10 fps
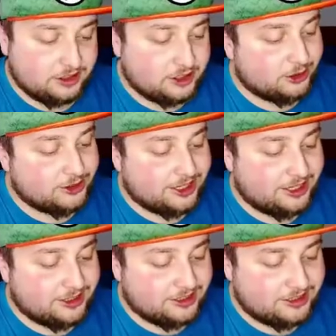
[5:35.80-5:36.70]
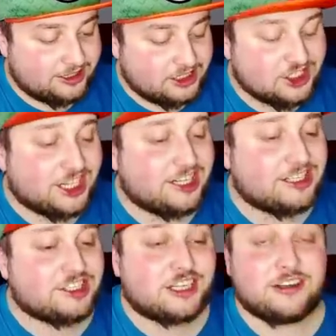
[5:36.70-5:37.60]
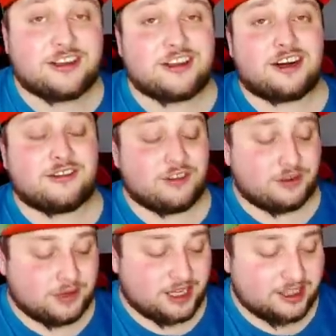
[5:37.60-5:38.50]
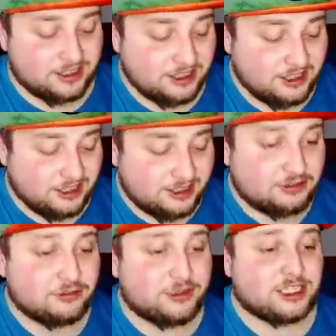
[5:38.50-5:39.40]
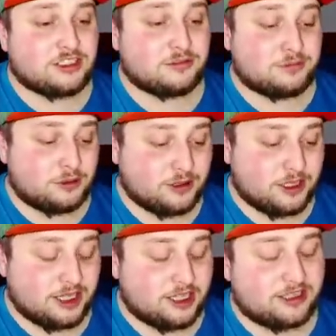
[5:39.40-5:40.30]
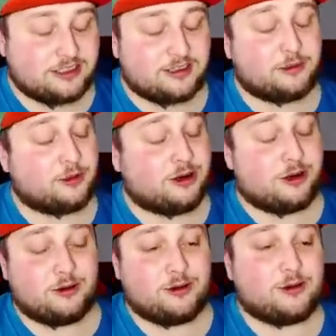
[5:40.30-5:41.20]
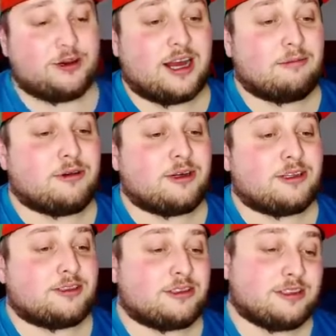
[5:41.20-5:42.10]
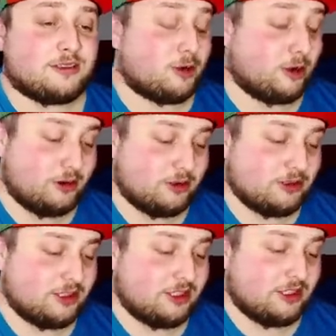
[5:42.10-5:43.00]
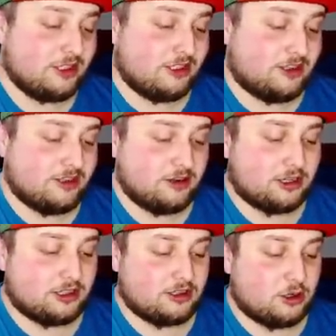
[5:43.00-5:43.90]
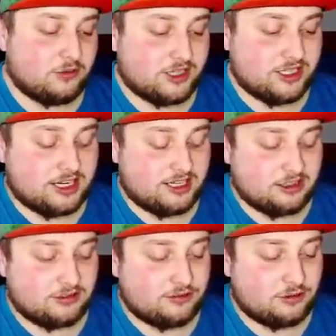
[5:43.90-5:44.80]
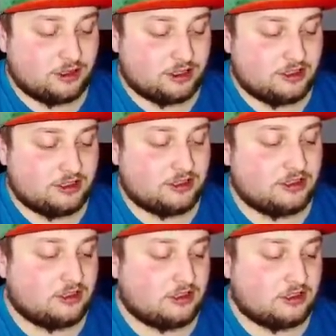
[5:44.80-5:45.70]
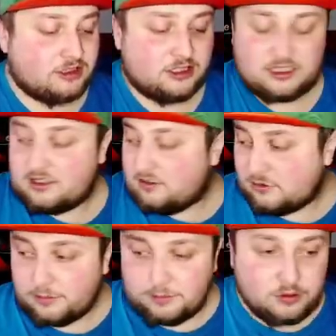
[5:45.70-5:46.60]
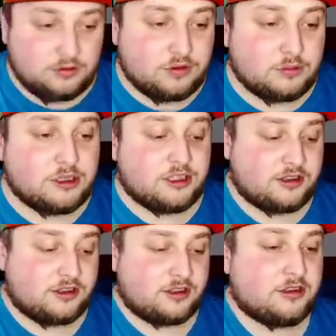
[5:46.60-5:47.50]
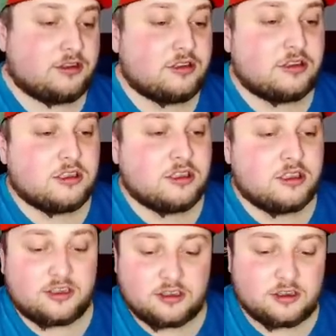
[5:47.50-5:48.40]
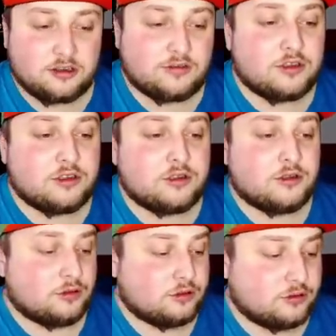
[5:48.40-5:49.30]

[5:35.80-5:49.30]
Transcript: Yo, there it is. That shiny Charizard V-Max. If you manage to pull that, whoa. I'm, whoa. So got Corviknight on the front. Let's see if we can pull from this. Here's a code for you.